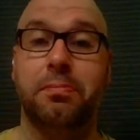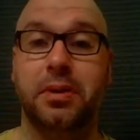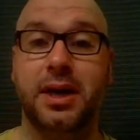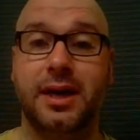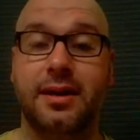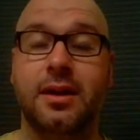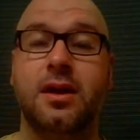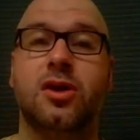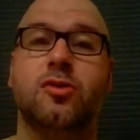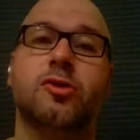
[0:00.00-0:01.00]
But
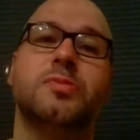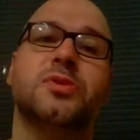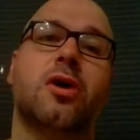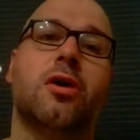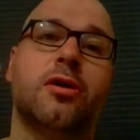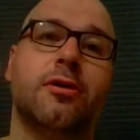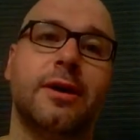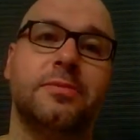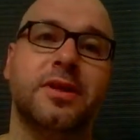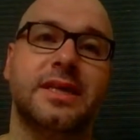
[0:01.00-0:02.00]
groups are
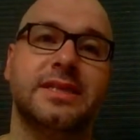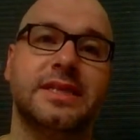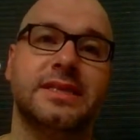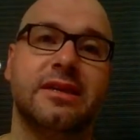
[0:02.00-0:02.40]
great places